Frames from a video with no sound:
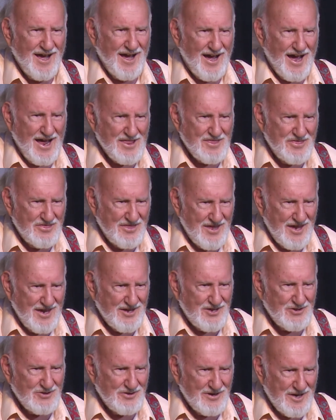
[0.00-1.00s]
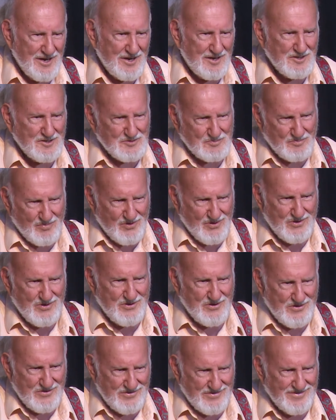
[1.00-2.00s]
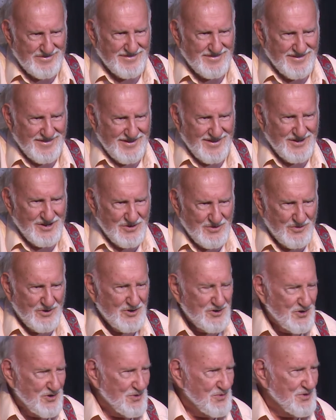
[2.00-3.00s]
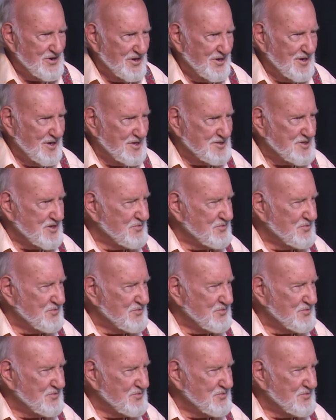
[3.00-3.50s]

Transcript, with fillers: I think you let us prove what your will is.